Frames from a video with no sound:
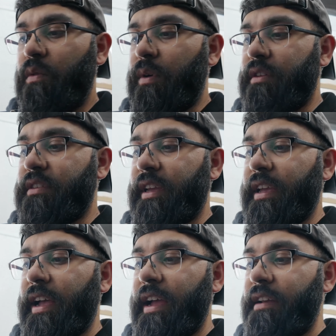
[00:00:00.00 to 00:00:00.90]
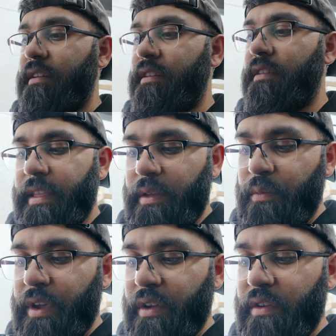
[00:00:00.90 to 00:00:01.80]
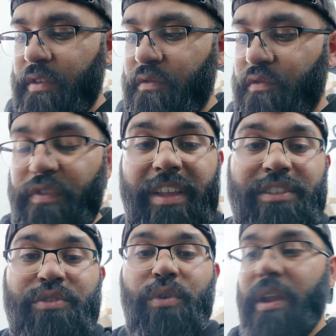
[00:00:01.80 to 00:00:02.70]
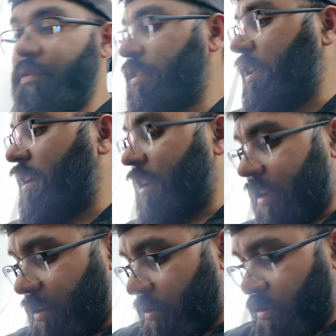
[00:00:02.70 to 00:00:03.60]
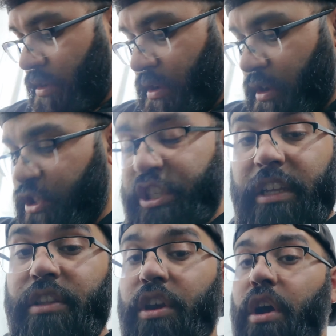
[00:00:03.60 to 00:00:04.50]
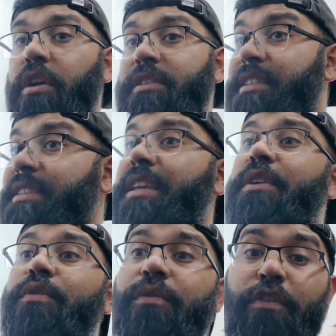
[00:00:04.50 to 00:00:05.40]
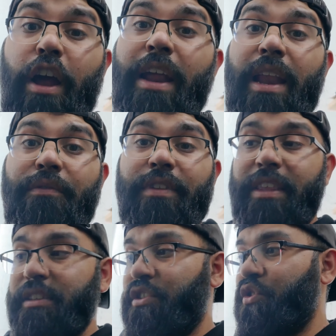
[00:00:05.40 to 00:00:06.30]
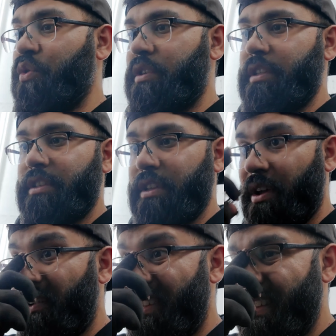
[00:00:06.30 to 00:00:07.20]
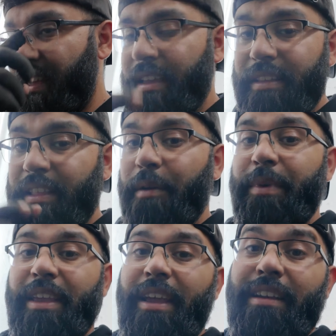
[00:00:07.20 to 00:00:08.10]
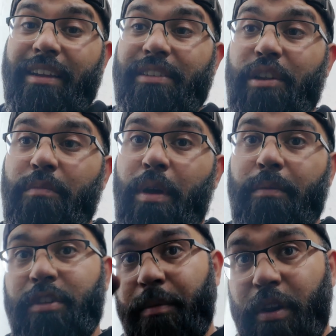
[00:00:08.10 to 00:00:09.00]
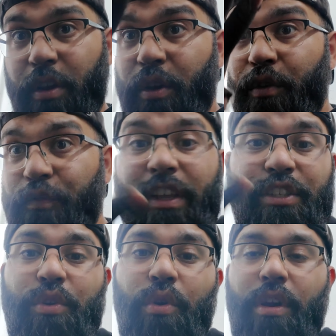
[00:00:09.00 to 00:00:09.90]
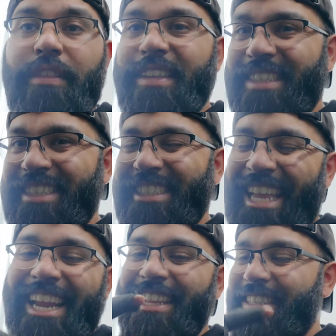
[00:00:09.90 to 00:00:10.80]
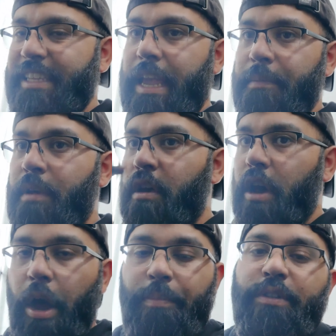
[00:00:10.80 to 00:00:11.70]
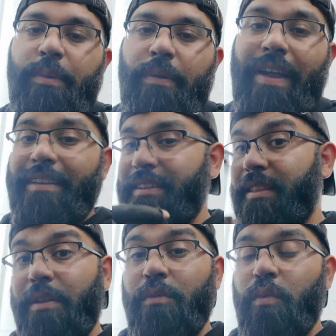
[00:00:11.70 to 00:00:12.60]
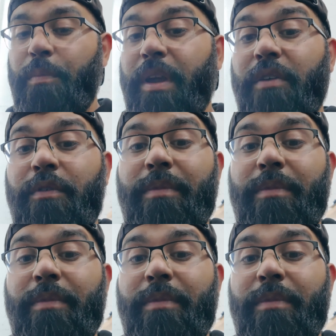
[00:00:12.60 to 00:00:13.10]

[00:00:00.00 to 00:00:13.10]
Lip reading: whilst I can, and then we can reinstall everything, and I'll check the codes and see if we've gotten everything sorted. So that'd be a nice little moment. So I'm gonna reinstall all of this exactly the same, opposite way around, and then we'll pick up